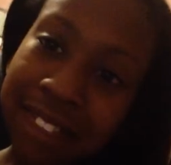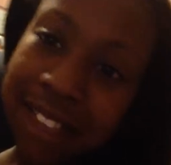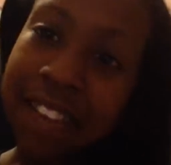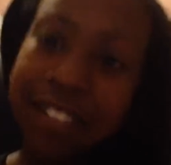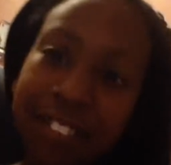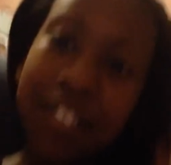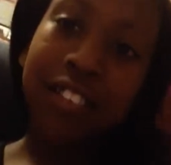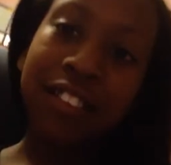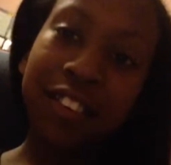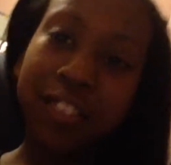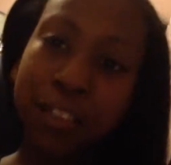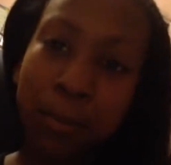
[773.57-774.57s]
It's just
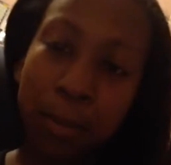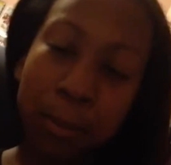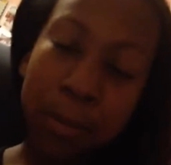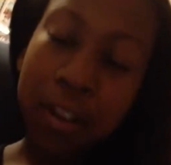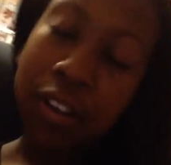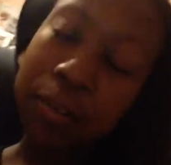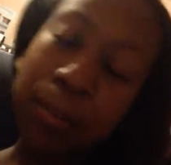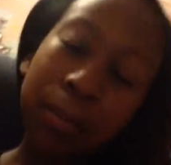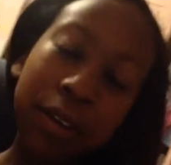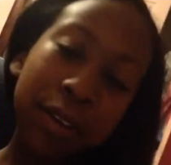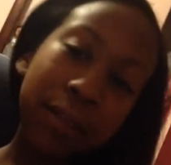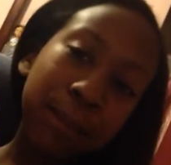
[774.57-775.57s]
a little bit better,
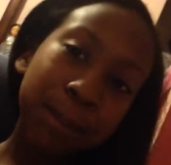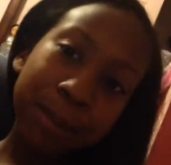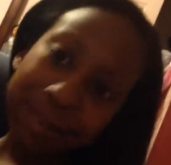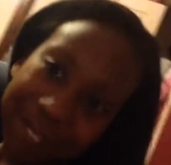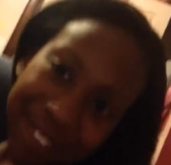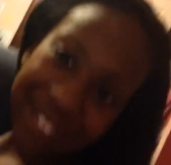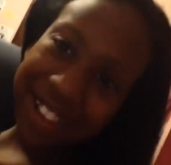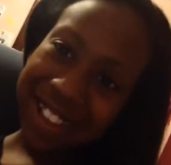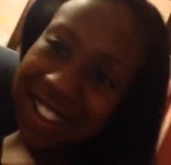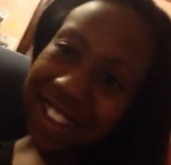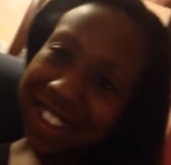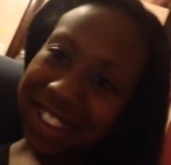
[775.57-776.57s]
but
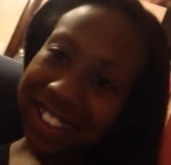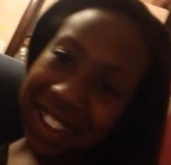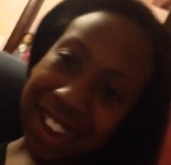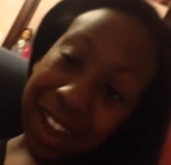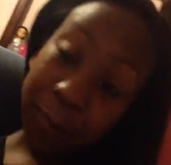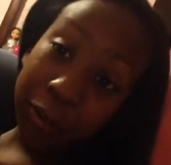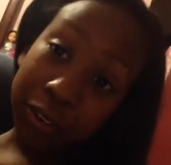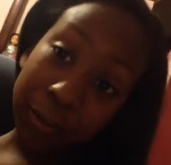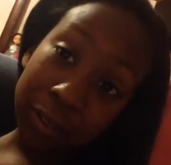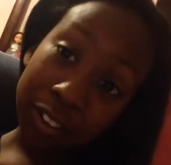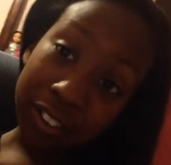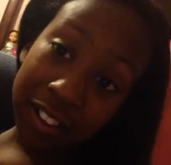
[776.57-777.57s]
yeah, I'm going to
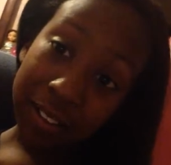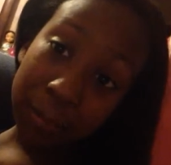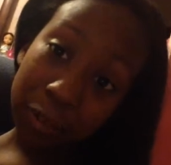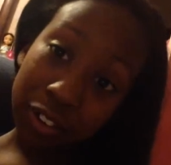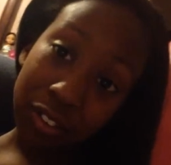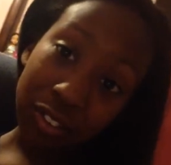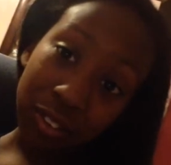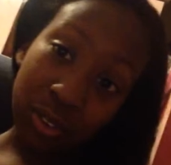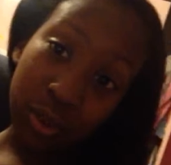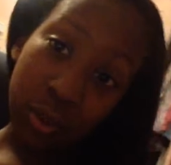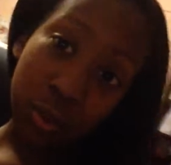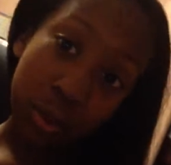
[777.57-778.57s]
miss elementary
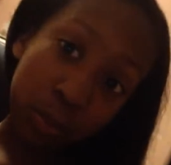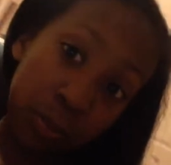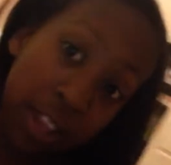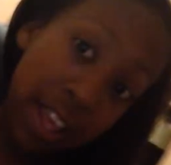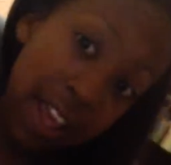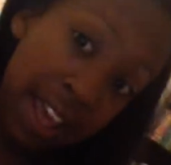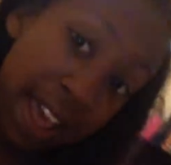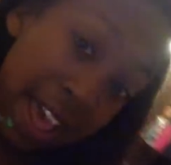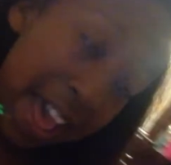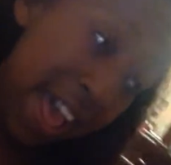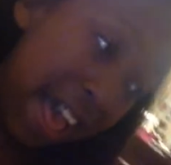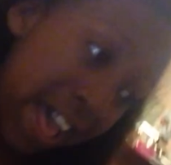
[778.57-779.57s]
school,
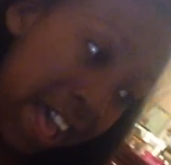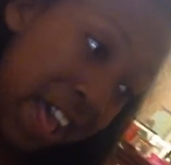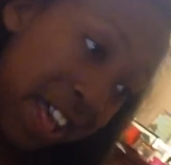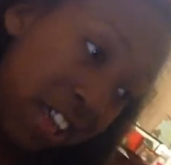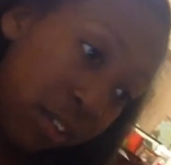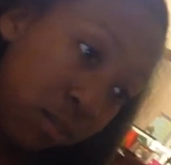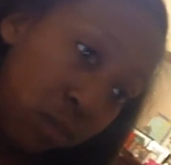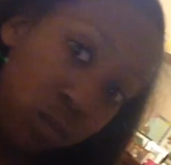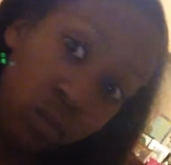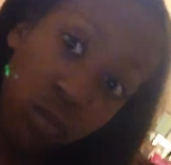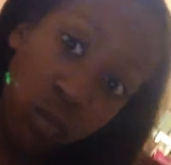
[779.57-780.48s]
and